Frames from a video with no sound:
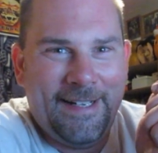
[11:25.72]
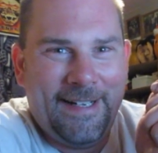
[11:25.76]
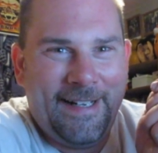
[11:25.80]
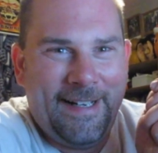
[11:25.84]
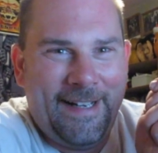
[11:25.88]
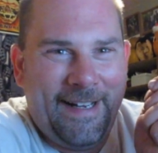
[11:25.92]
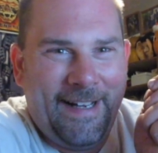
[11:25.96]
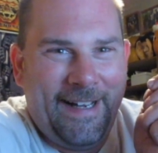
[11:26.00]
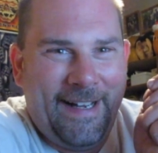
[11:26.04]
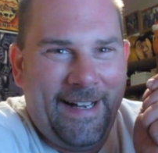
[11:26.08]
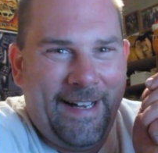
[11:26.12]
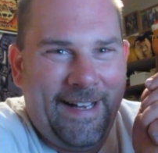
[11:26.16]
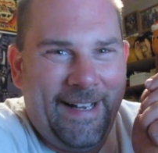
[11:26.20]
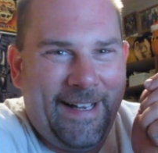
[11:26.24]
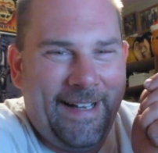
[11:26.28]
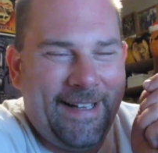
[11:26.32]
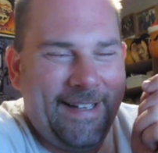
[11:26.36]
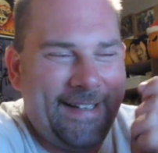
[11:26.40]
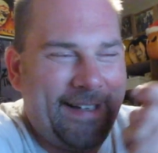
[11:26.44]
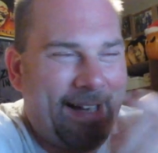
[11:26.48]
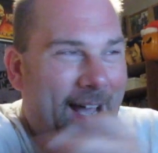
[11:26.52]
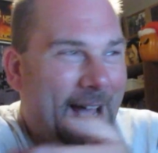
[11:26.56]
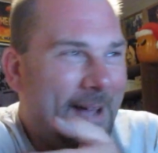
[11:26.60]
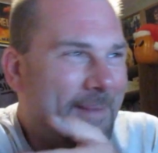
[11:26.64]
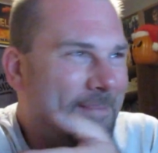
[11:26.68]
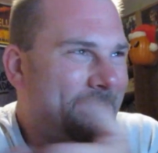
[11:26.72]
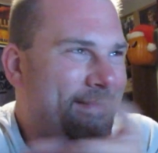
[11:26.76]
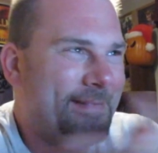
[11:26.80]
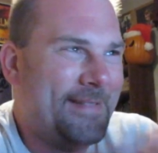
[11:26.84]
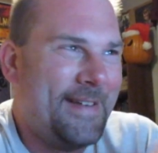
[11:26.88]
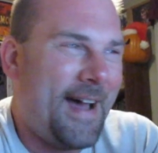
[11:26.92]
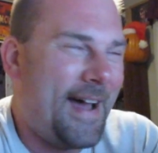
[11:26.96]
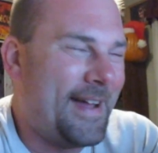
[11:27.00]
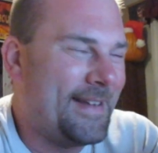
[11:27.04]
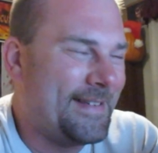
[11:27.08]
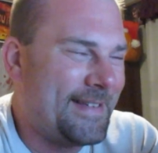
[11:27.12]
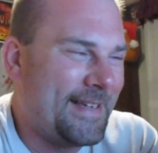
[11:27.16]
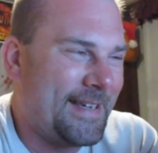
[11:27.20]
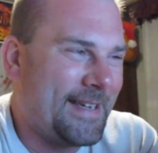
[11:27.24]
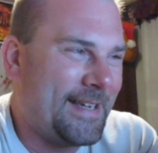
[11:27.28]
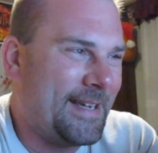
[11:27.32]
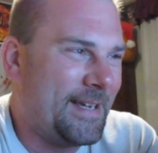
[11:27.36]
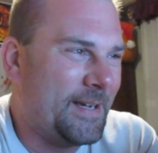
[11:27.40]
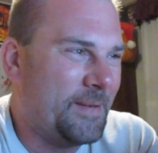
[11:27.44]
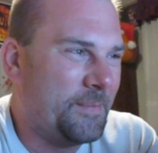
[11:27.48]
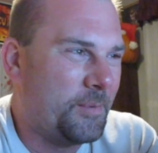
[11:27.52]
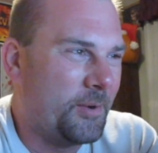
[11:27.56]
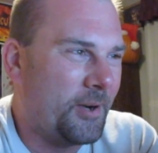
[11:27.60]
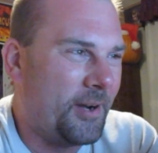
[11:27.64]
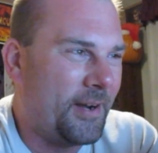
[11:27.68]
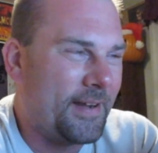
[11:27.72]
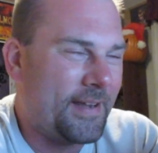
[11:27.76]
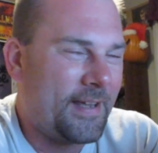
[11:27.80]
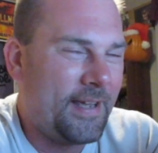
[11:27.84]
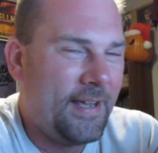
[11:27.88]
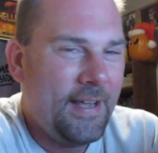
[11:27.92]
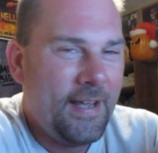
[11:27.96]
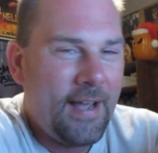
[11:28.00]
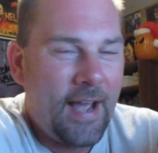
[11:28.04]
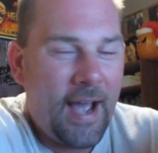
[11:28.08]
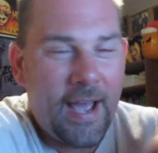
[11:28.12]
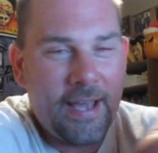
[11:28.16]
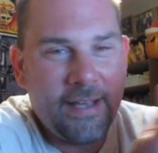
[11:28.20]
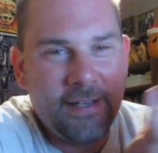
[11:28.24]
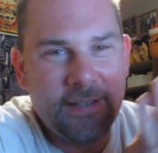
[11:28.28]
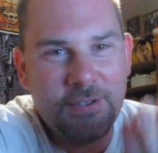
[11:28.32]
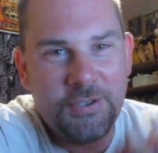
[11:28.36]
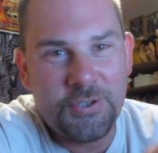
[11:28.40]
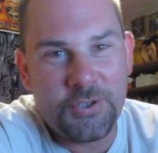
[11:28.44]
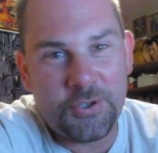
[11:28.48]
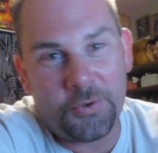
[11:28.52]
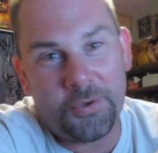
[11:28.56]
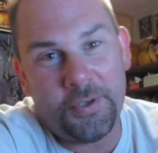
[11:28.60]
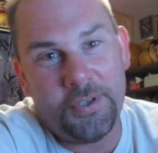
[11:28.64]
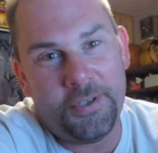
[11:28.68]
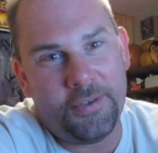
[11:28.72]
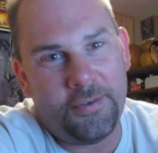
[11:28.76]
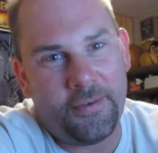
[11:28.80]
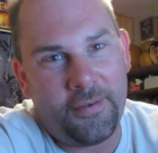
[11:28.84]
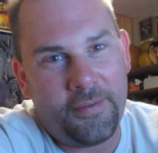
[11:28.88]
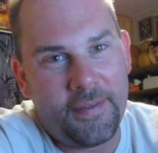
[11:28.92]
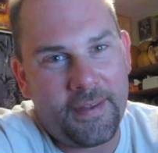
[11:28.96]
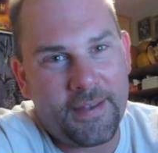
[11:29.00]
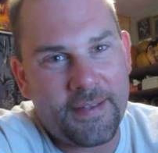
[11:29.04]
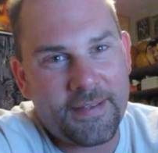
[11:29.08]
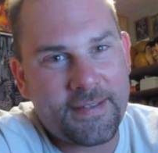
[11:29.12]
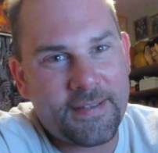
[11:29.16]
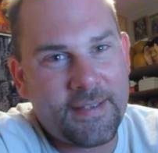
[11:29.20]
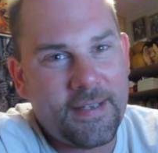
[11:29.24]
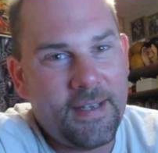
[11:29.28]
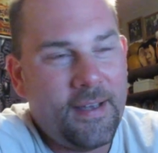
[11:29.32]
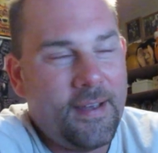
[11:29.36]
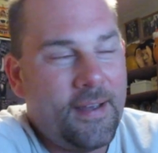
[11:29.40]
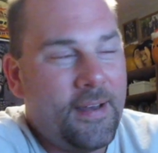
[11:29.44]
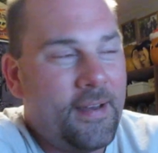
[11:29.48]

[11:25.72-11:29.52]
I'm not taking a break. I enjoy doing this.